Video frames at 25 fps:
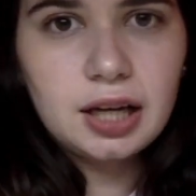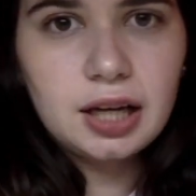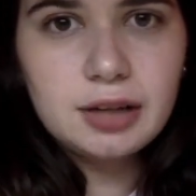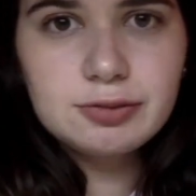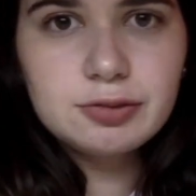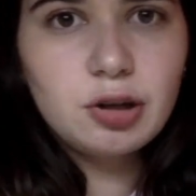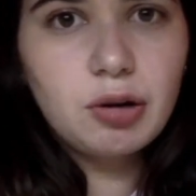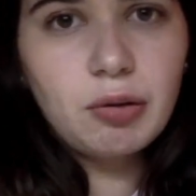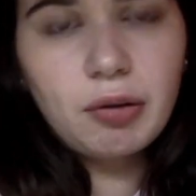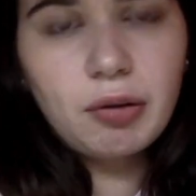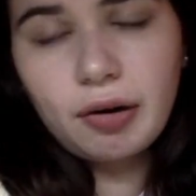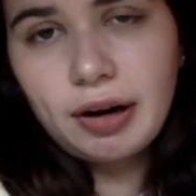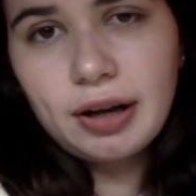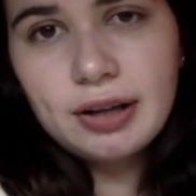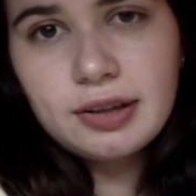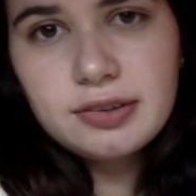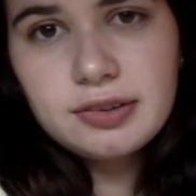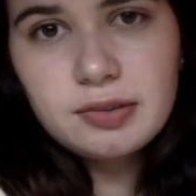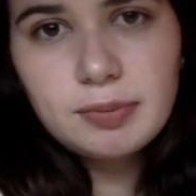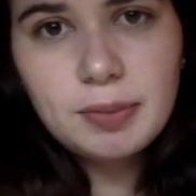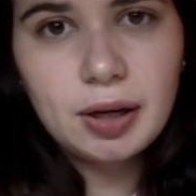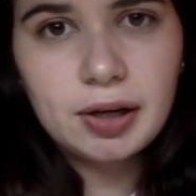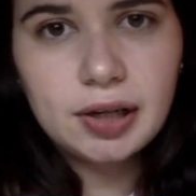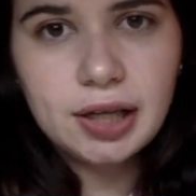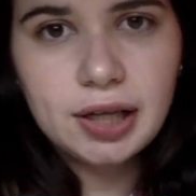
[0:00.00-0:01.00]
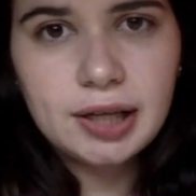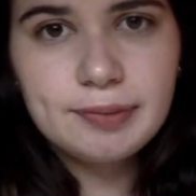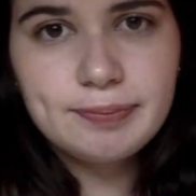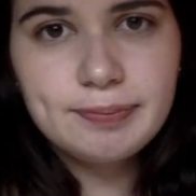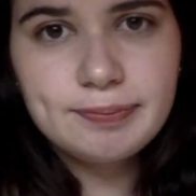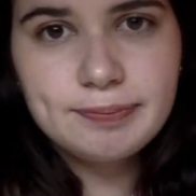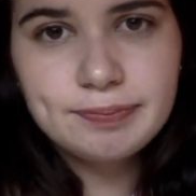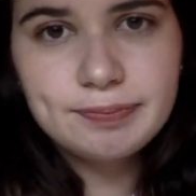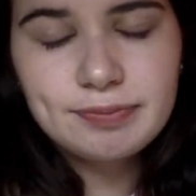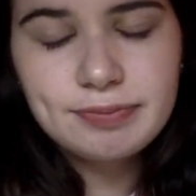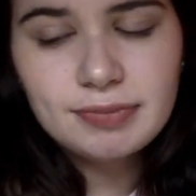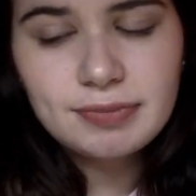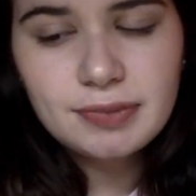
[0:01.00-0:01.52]
I have no regrets about it.
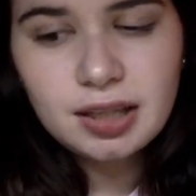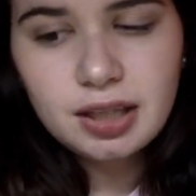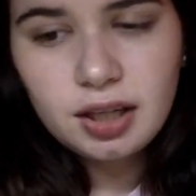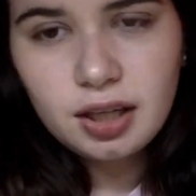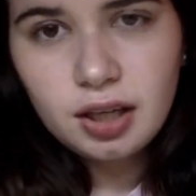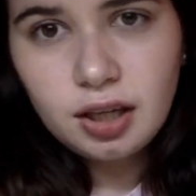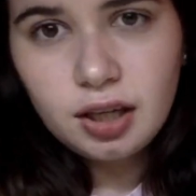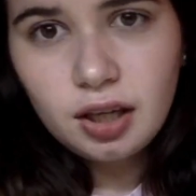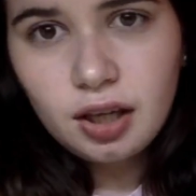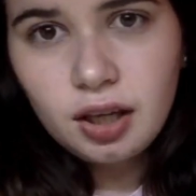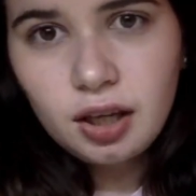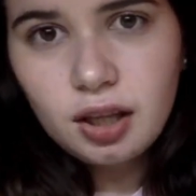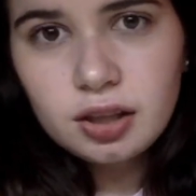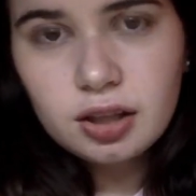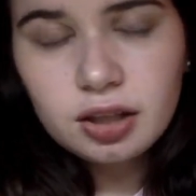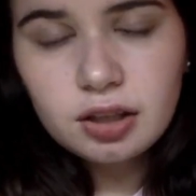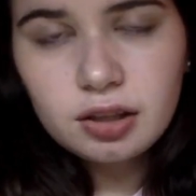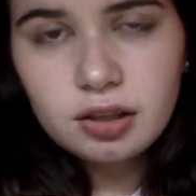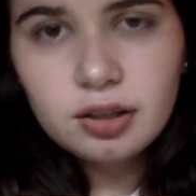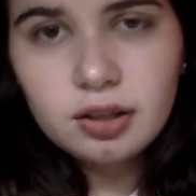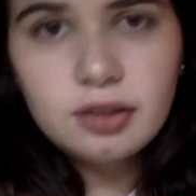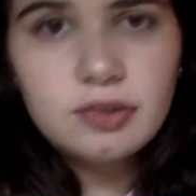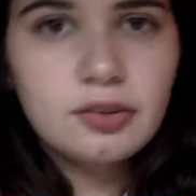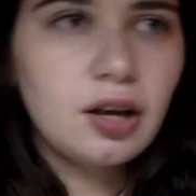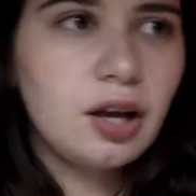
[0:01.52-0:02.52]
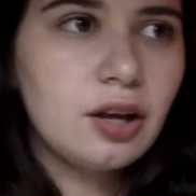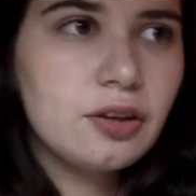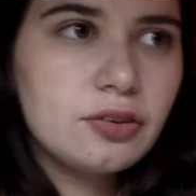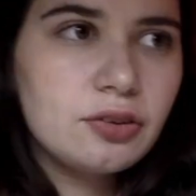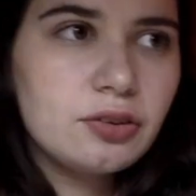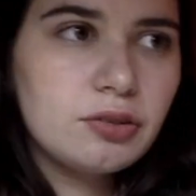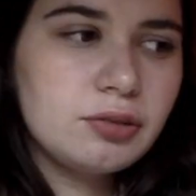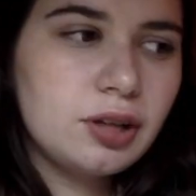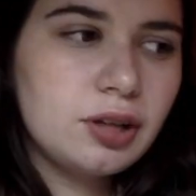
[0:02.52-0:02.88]
There is also